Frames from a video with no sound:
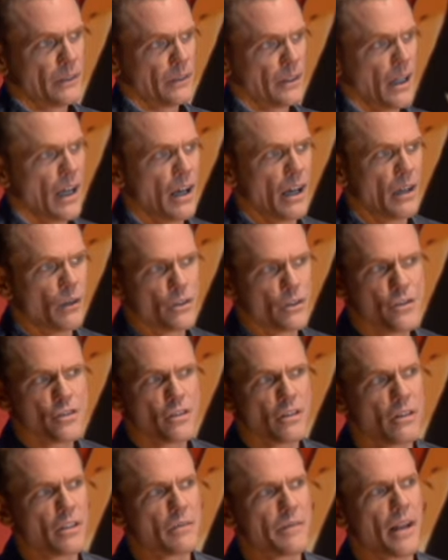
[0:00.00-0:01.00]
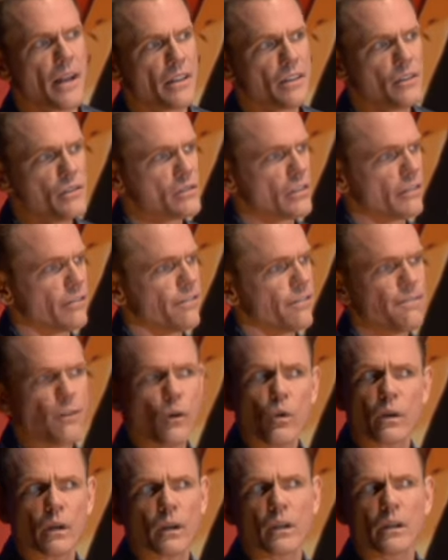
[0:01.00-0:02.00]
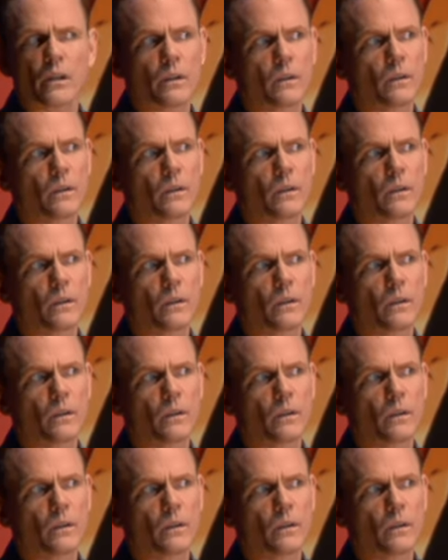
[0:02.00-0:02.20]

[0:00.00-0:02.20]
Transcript: I was showing him how to use a fork.